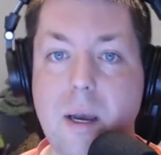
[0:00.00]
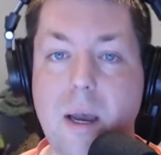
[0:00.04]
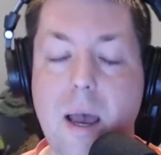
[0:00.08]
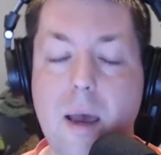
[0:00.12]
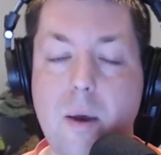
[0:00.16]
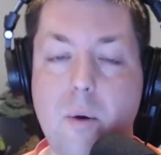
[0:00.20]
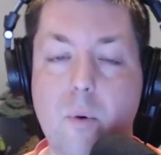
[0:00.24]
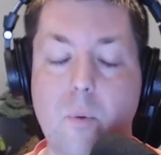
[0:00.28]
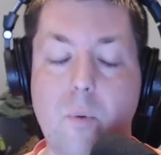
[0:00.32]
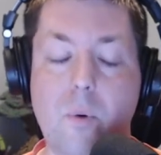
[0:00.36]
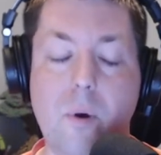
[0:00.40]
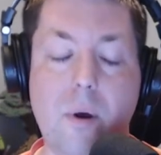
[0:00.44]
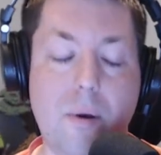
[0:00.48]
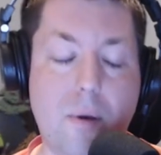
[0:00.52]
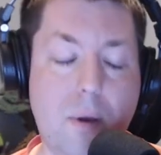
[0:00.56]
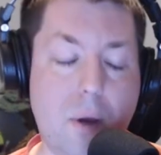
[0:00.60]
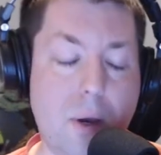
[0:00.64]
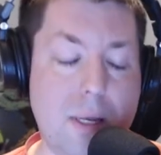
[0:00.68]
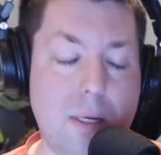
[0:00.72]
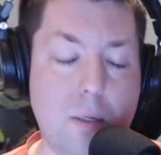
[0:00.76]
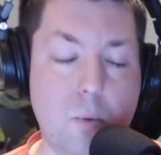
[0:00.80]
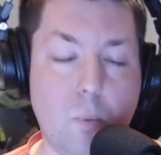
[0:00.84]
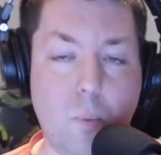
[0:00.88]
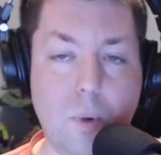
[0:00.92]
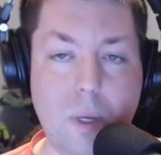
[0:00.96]
And
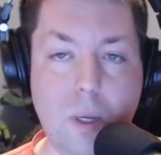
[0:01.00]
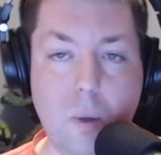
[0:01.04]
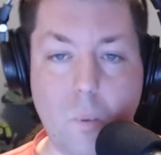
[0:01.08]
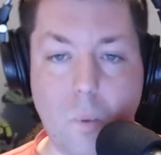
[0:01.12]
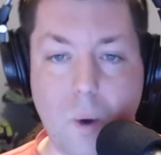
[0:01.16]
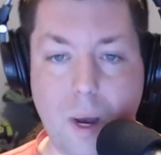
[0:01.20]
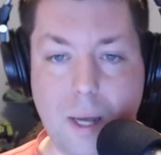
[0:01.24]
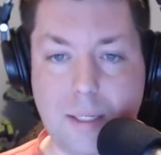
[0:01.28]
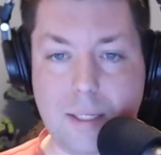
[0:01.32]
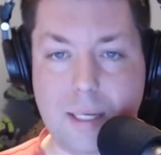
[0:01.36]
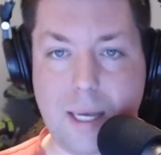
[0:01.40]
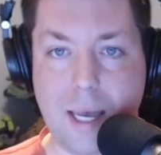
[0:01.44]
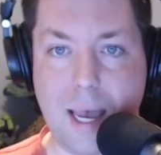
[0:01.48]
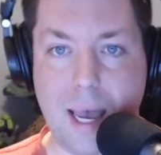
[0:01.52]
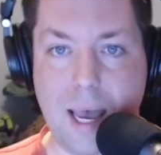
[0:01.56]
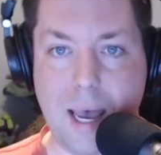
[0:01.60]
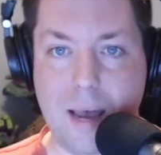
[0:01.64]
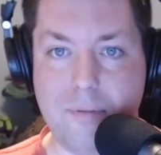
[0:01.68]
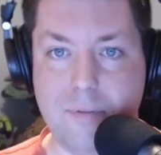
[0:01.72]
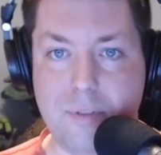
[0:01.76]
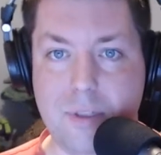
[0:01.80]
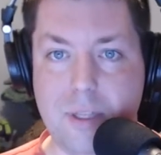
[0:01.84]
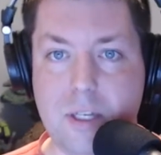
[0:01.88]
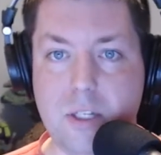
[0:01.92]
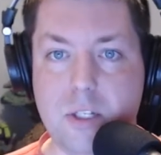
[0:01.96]
again, we want to
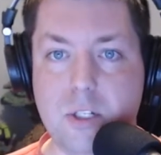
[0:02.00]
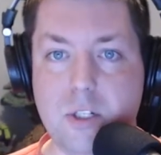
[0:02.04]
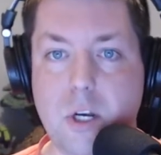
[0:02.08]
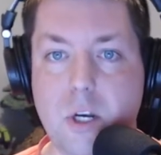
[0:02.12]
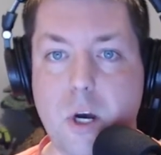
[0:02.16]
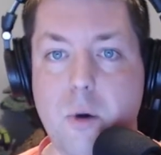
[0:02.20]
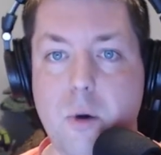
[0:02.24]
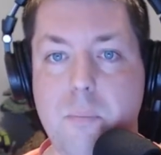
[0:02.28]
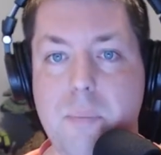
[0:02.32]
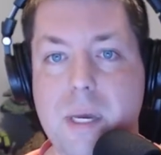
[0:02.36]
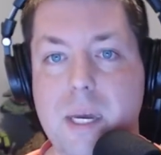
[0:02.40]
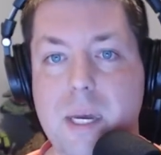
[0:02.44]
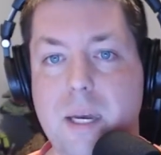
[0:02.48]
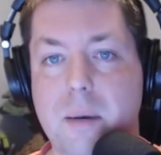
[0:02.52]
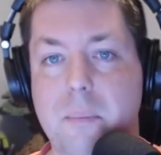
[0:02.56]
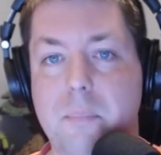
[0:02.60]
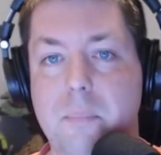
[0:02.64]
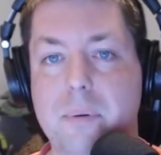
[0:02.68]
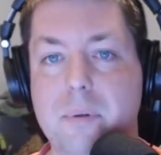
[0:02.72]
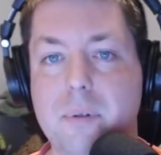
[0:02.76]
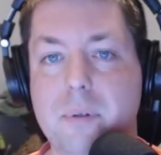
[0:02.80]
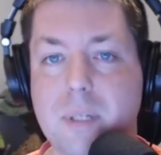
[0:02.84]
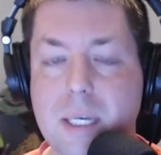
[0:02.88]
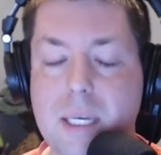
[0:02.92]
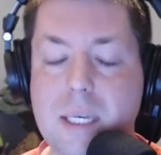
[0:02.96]
have this show be
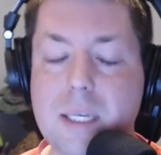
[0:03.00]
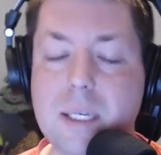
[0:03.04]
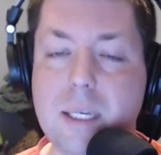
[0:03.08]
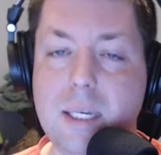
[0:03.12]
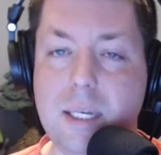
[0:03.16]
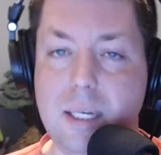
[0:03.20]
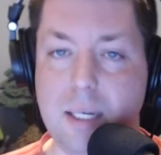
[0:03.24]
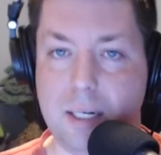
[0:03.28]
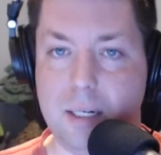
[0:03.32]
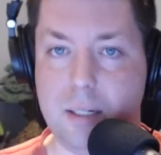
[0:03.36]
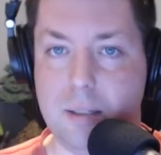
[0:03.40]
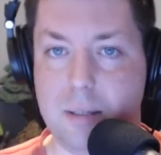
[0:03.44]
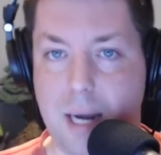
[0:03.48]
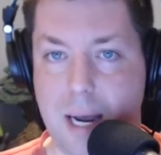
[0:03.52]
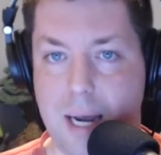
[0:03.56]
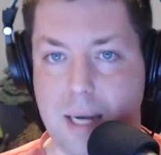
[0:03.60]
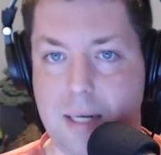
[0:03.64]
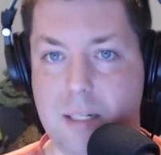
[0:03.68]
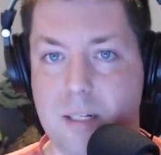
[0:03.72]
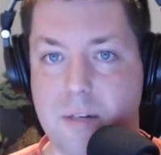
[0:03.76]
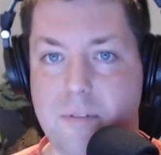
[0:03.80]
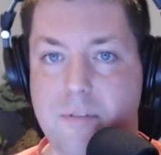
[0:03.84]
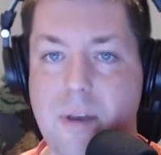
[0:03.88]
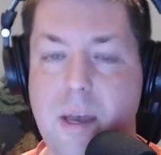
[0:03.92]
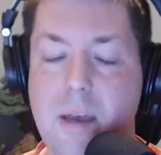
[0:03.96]
completely
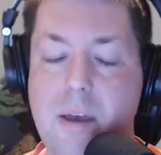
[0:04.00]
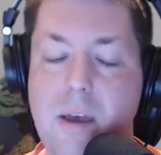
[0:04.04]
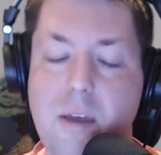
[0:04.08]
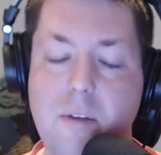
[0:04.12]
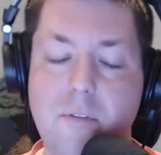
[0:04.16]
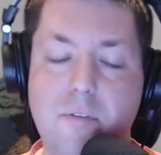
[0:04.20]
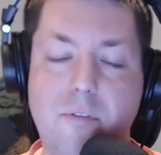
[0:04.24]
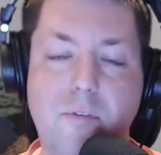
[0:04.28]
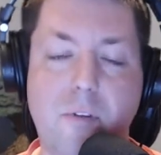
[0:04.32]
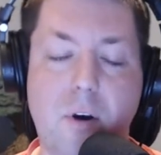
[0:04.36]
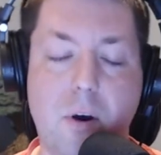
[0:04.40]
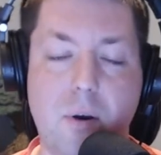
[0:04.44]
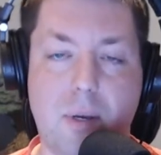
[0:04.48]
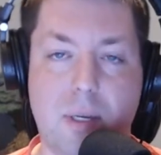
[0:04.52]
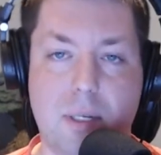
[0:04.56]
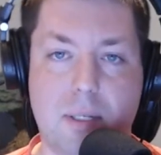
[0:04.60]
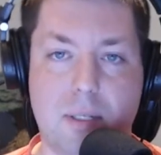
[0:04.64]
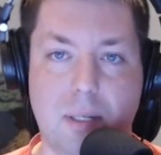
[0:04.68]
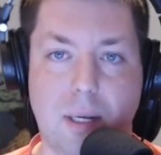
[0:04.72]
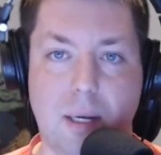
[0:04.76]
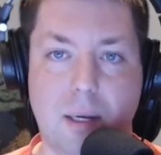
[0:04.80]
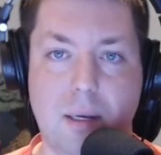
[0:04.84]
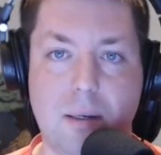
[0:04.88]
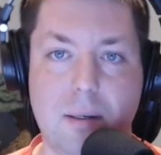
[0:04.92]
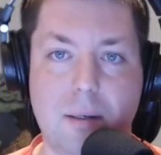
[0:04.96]
interactive and
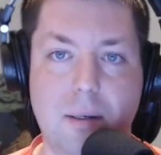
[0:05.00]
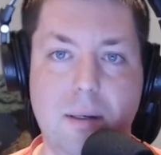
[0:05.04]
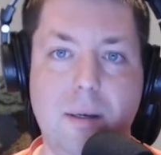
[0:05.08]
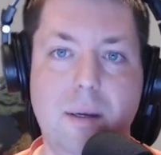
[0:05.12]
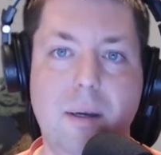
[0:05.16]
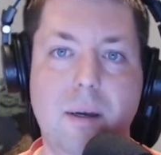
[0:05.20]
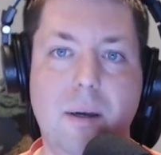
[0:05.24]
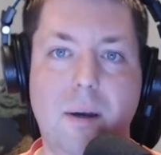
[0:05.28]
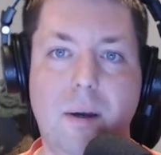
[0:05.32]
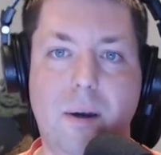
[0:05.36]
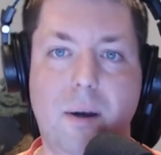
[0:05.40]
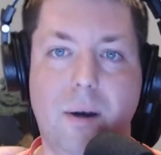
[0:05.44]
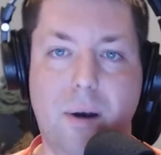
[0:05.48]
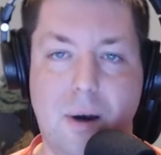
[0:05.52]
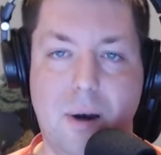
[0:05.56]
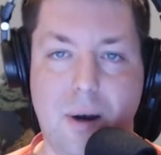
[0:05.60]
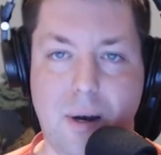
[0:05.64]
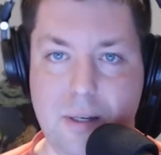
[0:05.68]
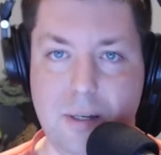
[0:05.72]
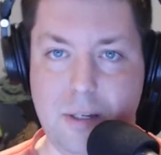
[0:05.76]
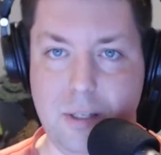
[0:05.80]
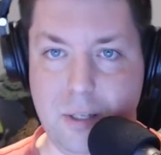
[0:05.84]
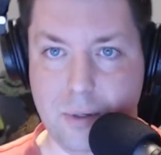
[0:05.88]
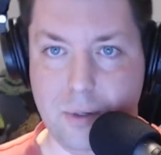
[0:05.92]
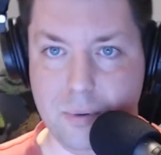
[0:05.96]
focusing
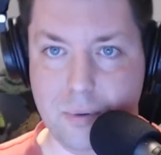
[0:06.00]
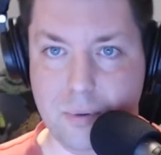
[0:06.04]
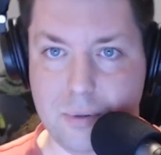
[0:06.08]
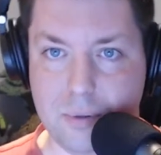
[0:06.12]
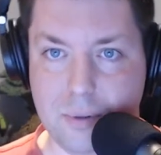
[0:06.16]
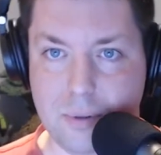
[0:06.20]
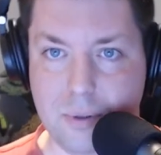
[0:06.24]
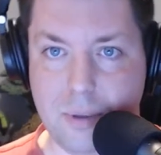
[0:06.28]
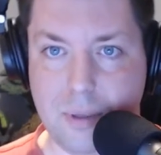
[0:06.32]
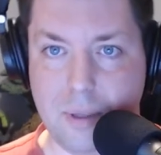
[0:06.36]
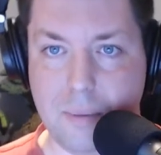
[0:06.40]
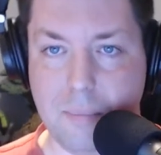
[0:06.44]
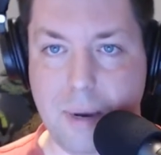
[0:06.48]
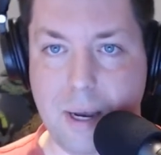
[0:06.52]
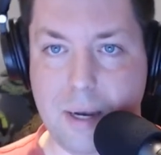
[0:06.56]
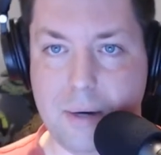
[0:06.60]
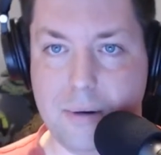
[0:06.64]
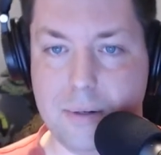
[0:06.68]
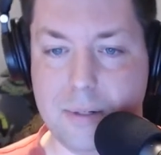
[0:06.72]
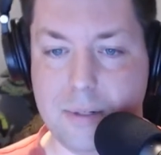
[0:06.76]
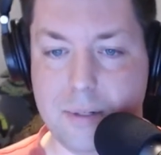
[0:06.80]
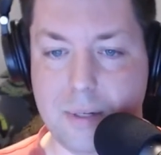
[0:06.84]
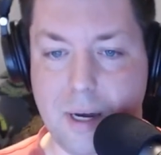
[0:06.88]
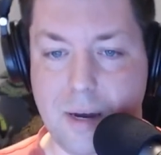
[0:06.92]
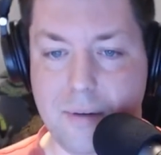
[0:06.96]
on you, the
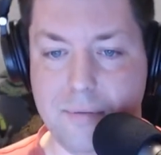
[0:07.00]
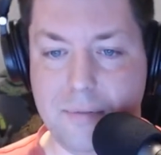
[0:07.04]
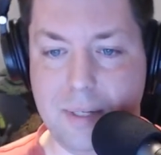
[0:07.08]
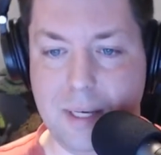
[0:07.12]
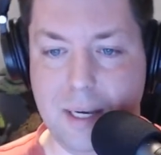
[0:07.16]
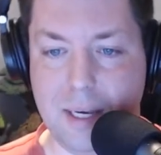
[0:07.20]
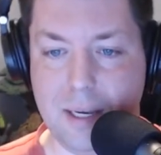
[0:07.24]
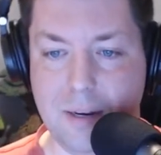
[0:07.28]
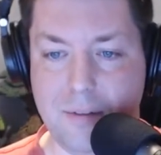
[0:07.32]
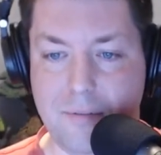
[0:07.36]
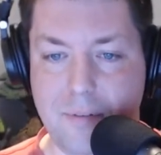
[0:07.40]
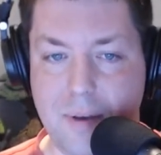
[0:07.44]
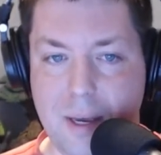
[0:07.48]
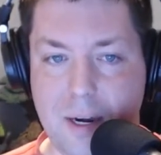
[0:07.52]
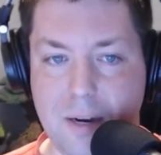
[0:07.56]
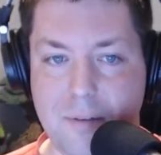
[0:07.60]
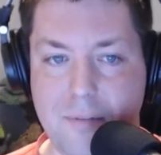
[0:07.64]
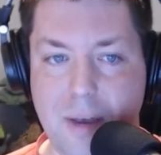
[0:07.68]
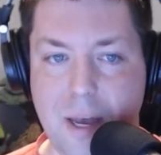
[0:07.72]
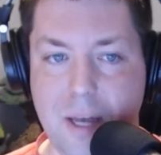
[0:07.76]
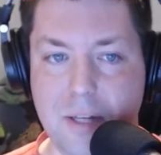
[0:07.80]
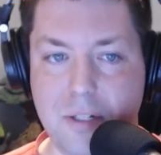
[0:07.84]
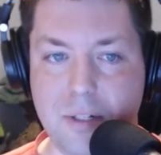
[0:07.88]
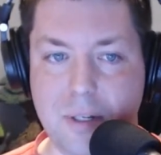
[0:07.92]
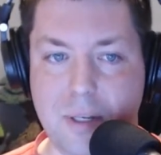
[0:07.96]
Microsoft Innovative
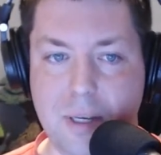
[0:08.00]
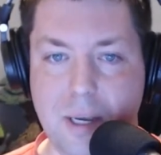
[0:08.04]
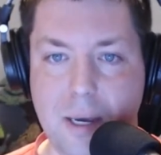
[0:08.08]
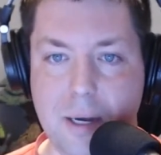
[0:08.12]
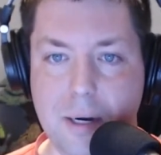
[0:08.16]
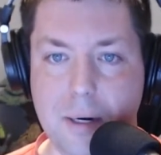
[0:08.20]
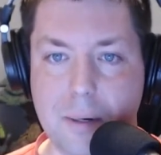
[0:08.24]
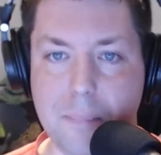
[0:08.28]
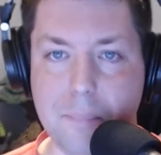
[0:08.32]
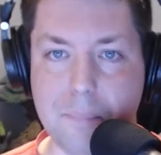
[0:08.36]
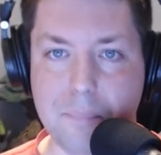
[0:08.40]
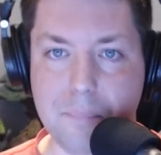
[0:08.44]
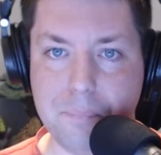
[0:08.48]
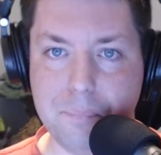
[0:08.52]
Educator.